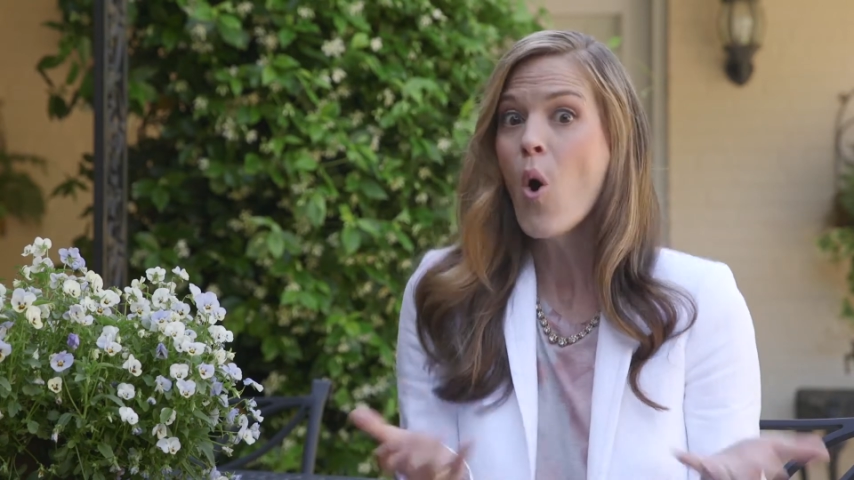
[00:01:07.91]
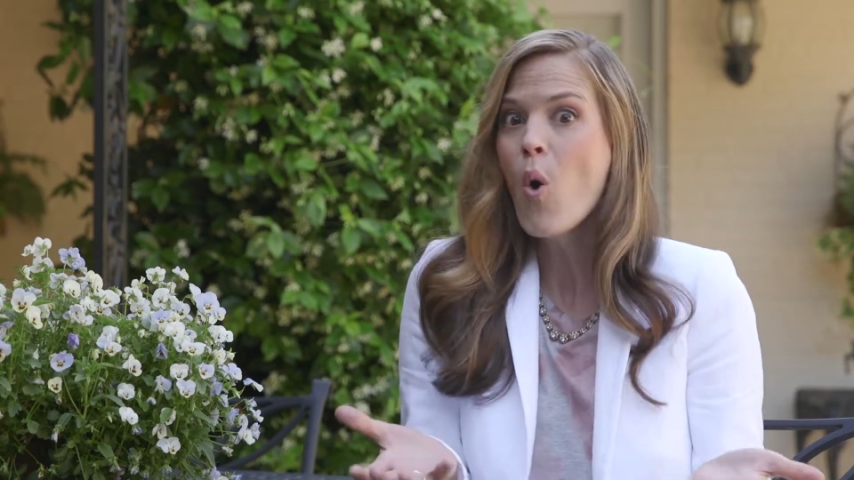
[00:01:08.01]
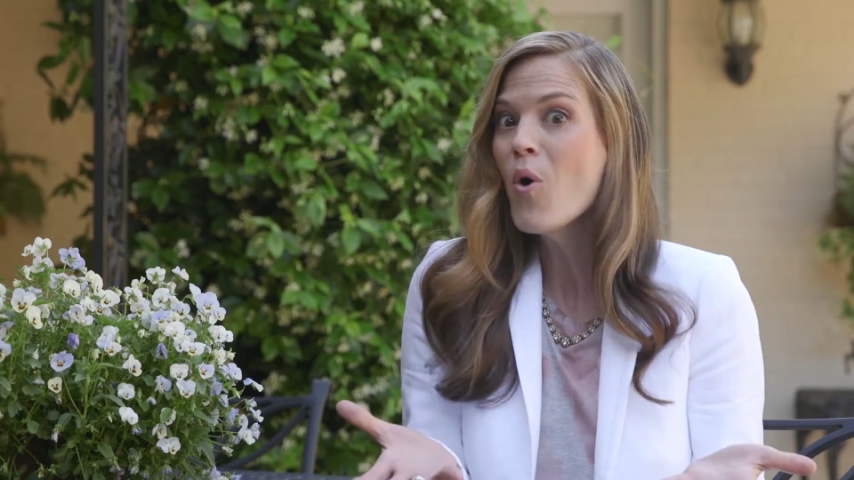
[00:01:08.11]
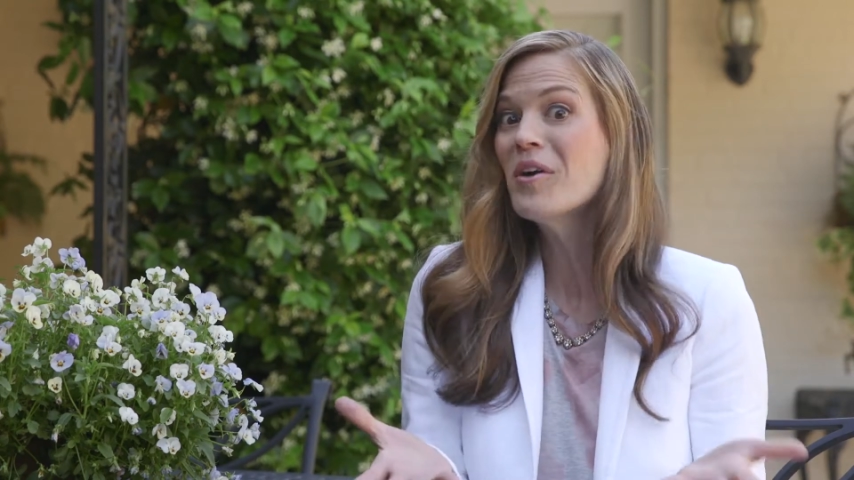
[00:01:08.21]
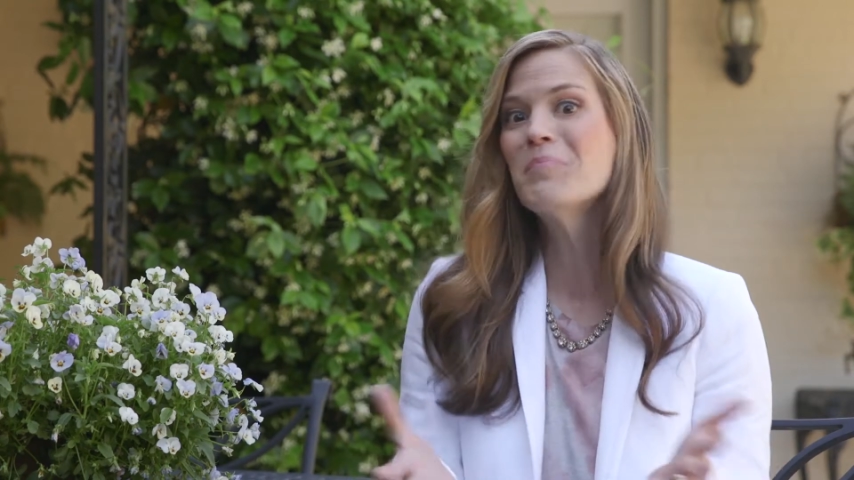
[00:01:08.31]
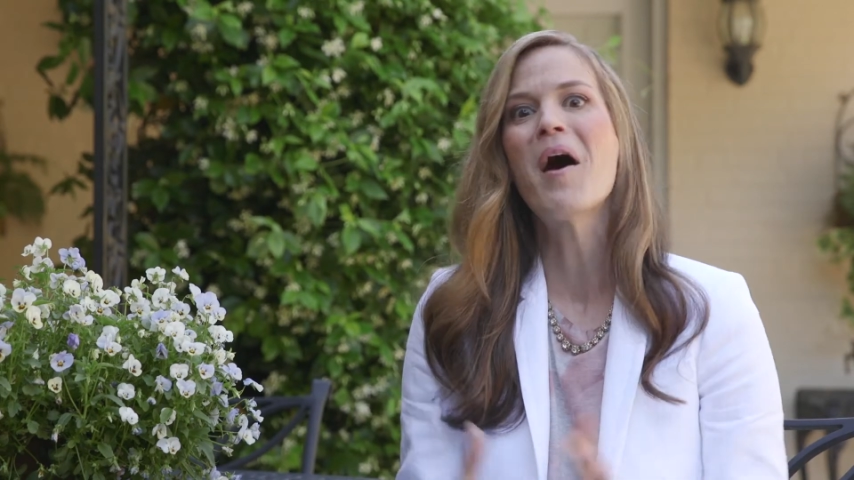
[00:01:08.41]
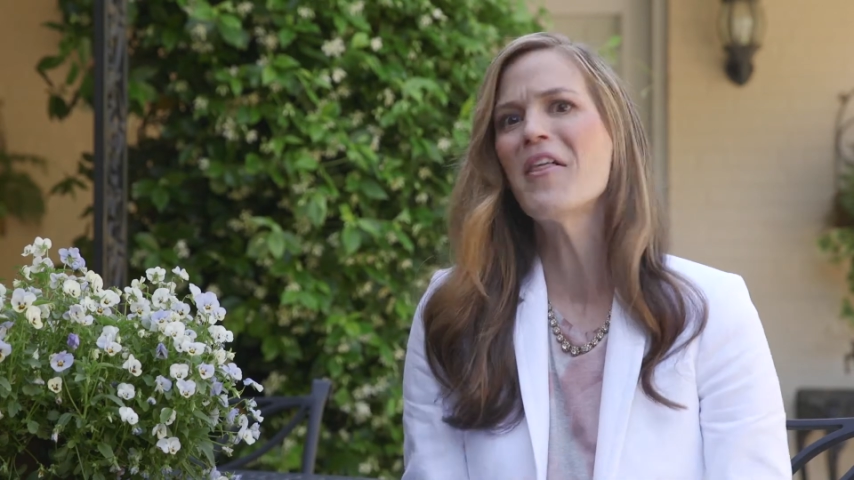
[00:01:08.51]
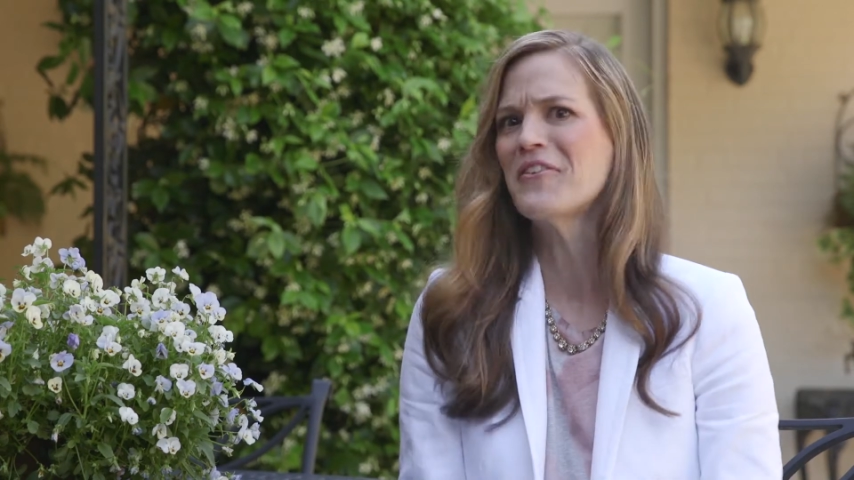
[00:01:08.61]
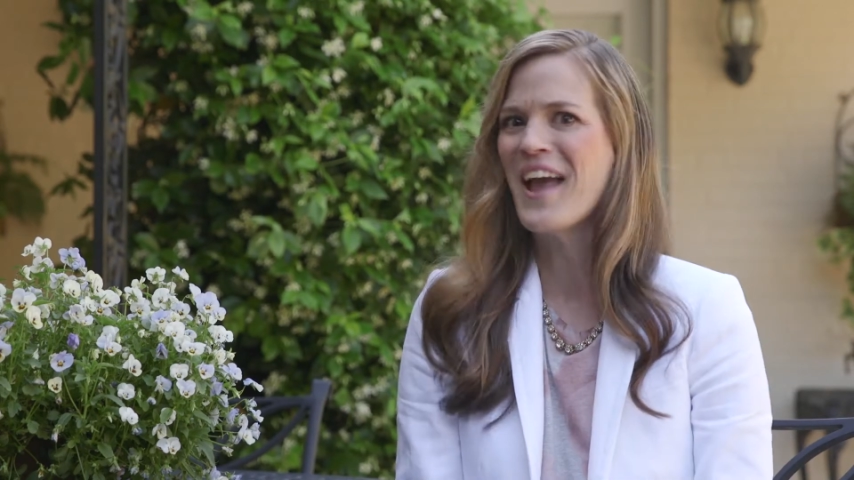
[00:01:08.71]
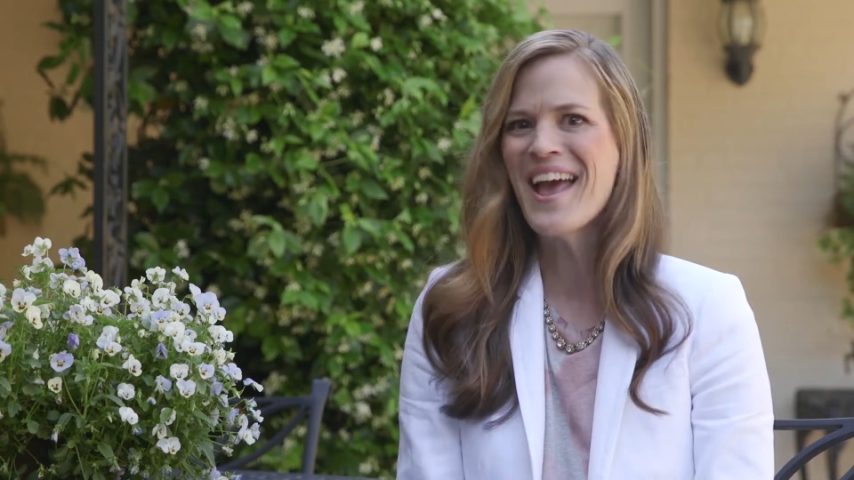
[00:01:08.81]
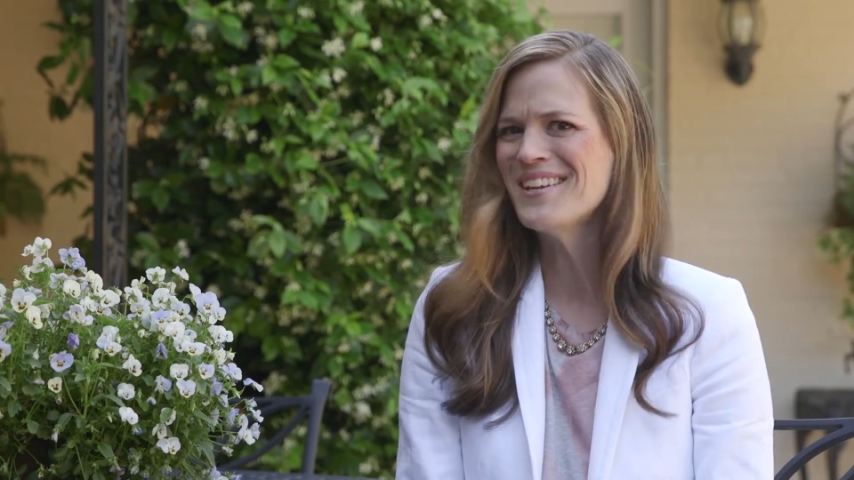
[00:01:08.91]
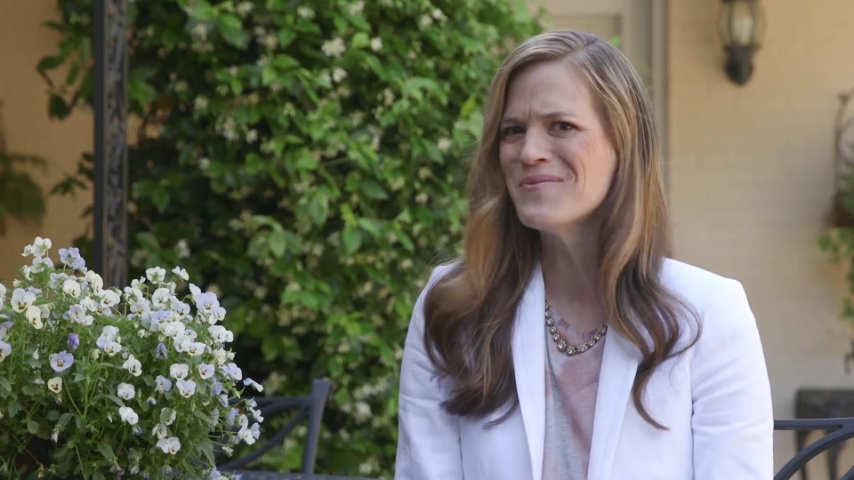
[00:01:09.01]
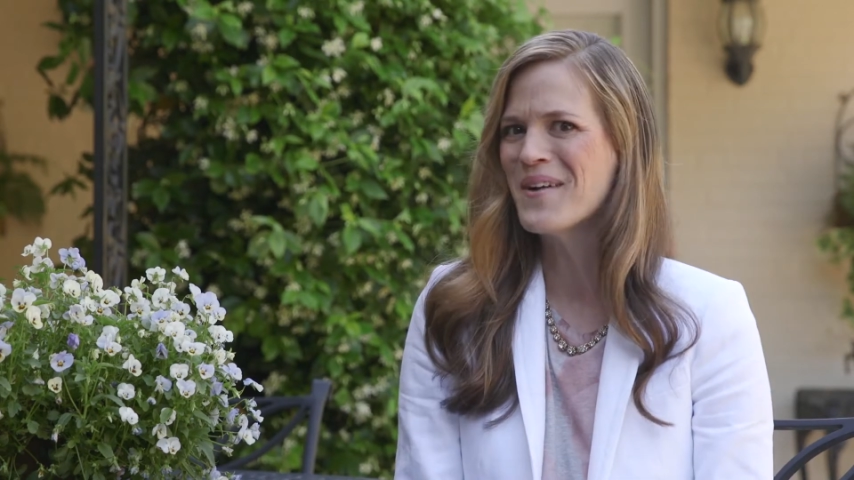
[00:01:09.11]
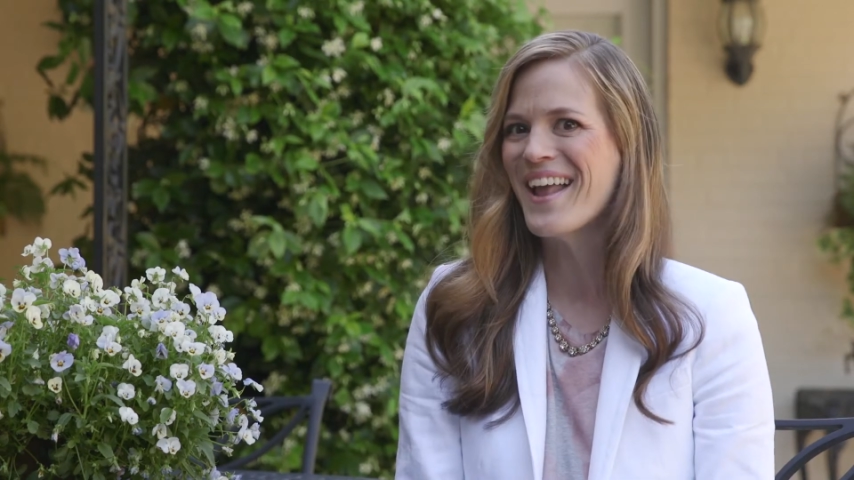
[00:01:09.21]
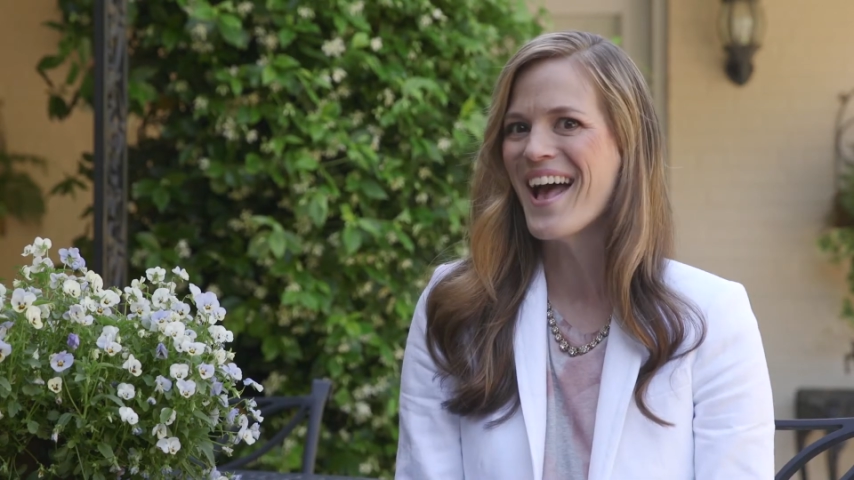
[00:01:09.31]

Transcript: or bother anyone